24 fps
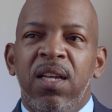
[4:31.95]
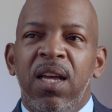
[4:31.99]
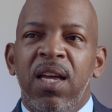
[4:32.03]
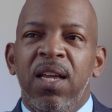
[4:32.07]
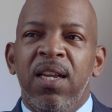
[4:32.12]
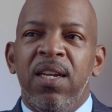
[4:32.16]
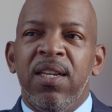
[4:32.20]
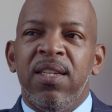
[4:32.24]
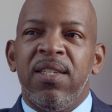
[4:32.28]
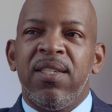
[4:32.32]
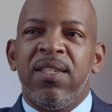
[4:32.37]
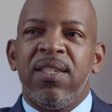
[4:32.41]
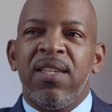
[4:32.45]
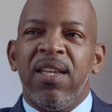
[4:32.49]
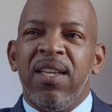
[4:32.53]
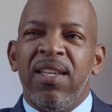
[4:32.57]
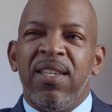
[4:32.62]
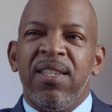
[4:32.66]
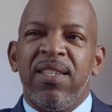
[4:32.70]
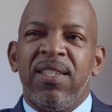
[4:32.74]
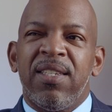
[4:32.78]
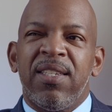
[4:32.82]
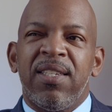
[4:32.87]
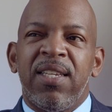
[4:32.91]
and it's
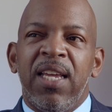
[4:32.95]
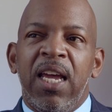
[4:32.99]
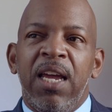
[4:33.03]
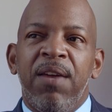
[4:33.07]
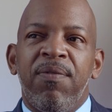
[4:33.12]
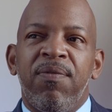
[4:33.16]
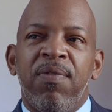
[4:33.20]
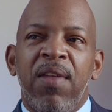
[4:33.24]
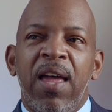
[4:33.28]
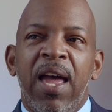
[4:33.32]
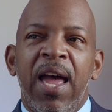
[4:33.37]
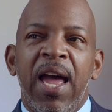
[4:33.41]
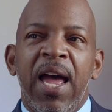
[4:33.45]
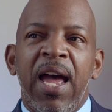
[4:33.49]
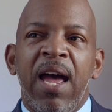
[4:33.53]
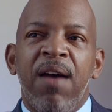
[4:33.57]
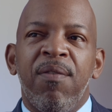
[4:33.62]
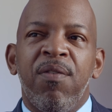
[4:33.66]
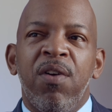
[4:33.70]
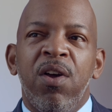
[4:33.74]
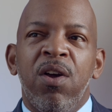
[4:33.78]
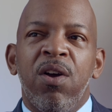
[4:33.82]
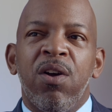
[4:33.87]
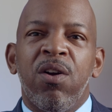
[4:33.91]
safe to
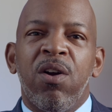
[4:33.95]
have